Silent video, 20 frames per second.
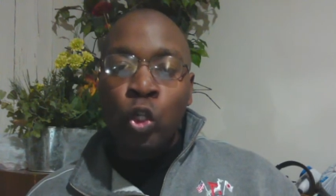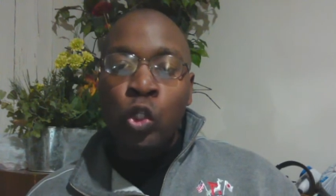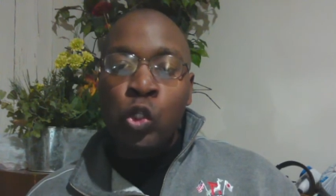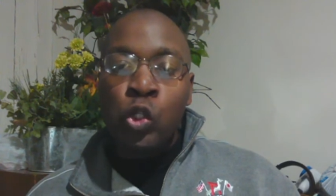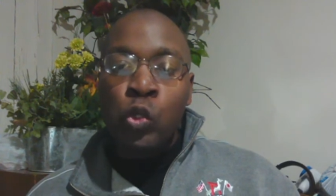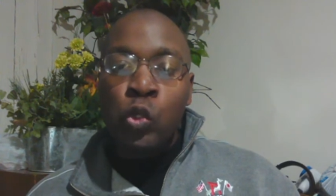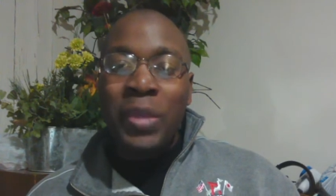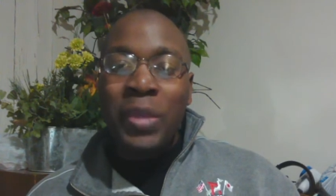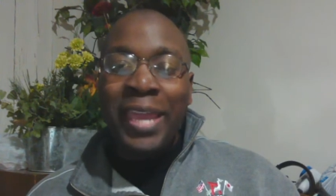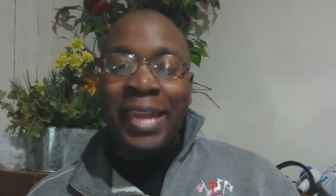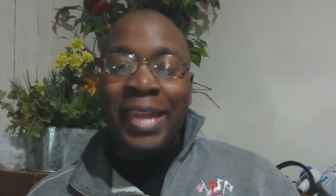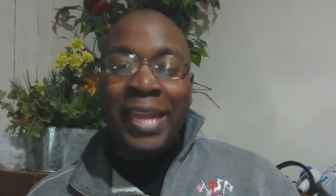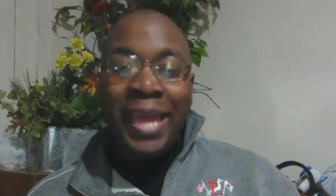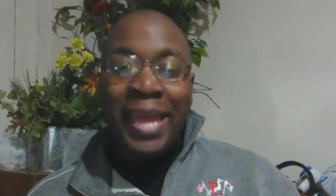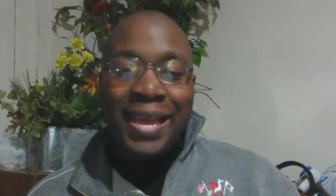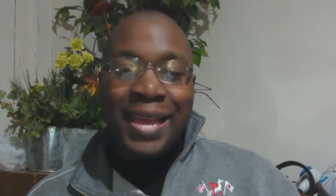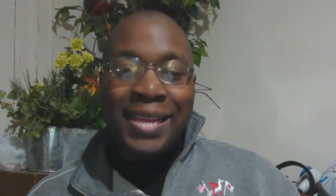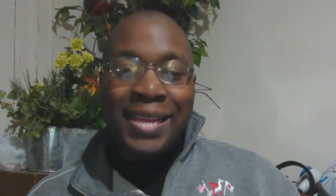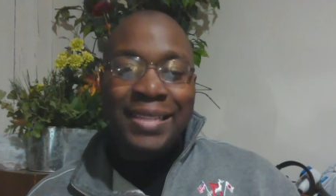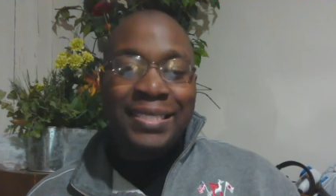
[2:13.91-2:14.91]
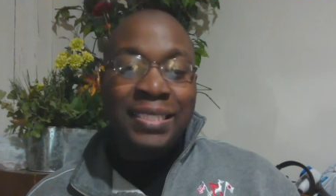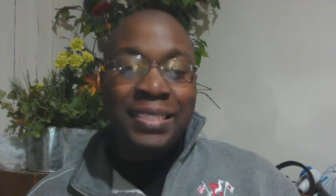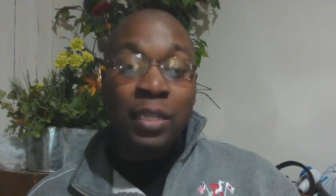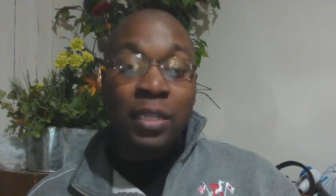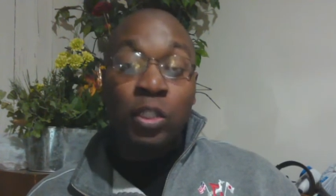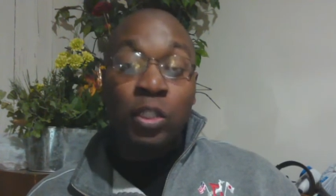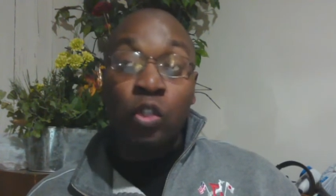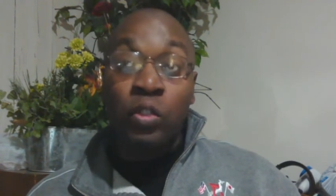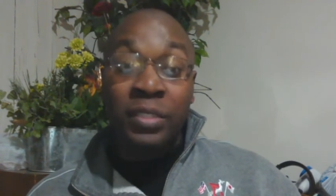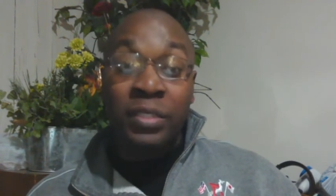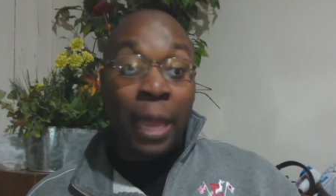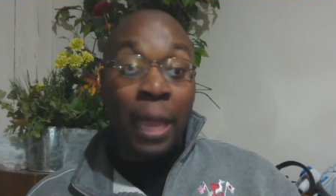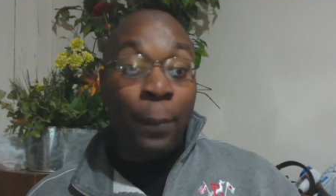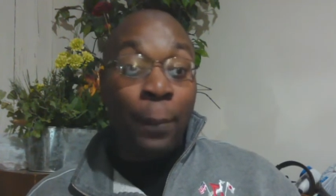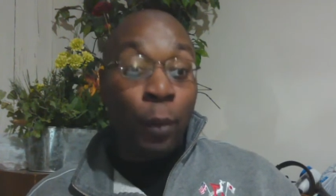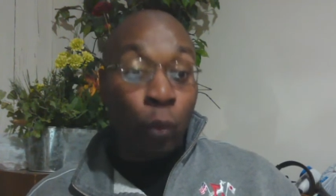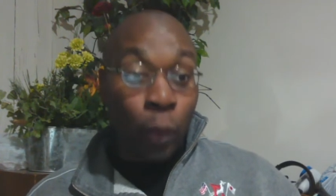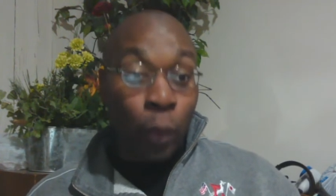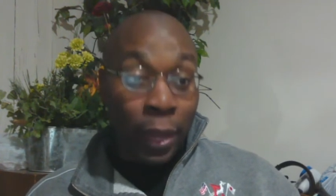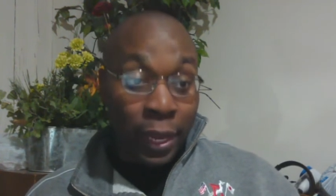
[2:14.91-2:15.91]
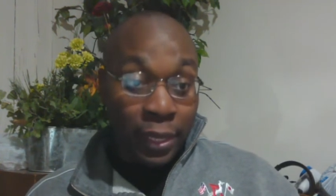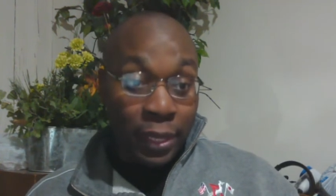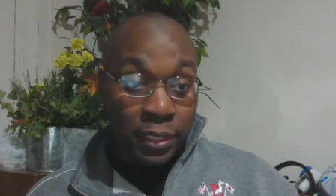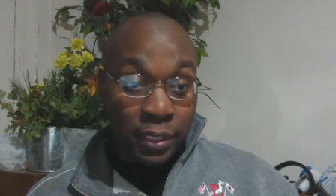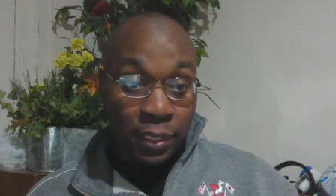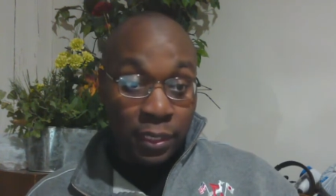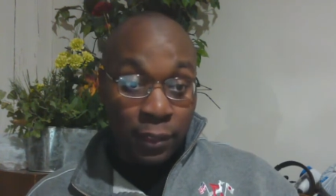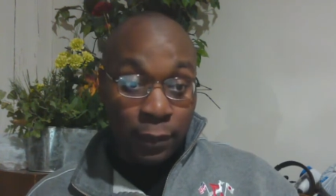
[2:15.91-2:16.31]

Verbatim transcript: to get us to separate.